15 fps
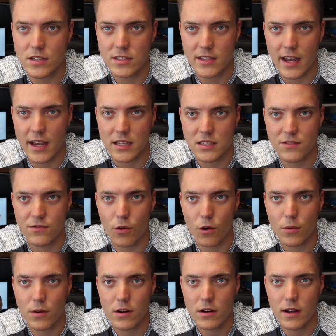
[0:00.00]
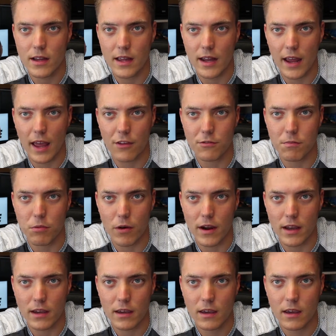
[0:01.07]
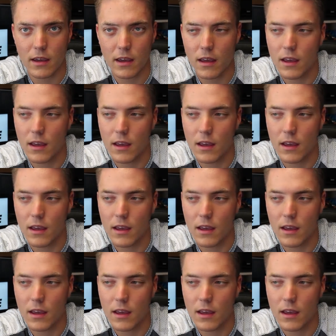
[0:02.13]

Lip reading: it just has forward and it has brake.